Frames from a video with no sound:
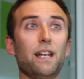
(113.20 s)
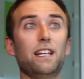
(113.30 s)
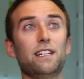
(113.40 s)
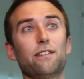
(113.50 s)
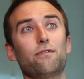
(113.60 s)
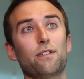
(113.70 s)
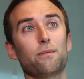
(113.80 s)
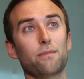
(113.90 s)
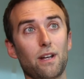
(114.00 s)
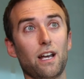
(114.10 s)
many
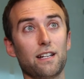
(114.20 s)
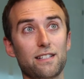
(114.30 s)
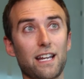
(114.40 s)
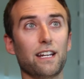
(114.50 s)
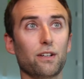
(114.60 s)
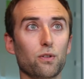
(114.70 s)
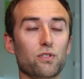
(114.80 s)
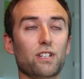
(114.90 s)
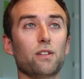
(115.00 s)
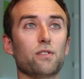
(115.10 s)
different technical
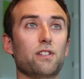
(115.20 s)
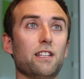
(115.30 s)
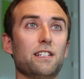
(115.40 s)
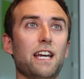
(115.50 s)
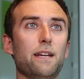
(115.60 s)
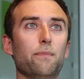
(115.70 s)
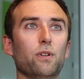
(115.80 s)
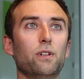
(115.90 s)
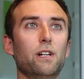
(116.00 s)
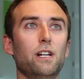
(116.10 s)
skills to the
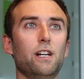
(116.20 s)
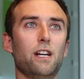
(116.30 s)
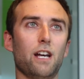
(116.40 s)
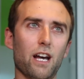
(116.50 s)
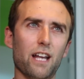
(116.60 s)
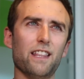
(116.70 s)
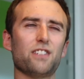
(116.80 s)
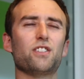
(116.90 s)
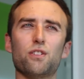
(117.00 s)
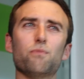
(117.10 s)
table. And
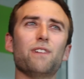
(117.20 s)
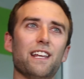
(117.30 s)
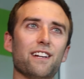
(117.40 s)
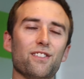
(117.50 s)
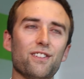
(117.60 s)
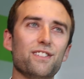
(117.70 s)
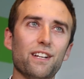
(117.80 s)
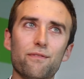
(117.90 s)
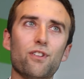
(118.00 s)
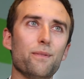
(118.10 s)
that's just a really
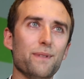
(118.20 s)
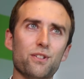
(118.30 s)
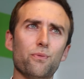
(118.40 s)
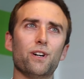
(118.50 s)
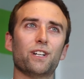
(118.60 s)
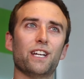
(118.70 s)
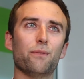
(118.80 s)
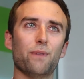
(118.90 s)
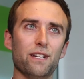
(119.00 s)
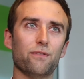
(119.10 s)
exciting environment to work
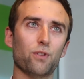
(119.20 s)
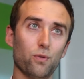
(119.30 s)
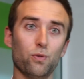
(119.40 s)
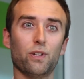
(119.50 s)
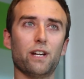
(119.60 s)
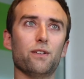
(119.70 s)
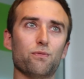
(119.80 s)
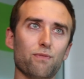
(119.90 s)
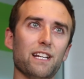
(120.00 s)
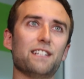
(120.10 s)
in, when you've got all
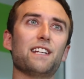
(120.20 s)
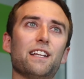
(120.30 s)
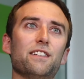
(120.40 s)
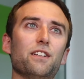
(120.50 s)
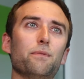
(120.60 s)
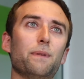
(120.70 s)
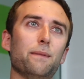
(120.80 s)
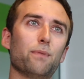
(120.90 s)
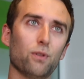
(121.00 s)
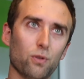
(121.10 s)
those really talented
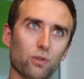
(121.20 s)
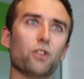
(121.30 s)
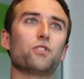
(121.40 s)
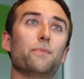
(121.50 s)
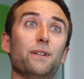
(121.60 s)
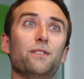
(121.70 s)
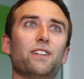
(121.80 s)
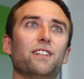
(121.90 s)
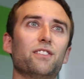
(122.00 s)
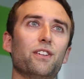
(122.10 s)
people all contributing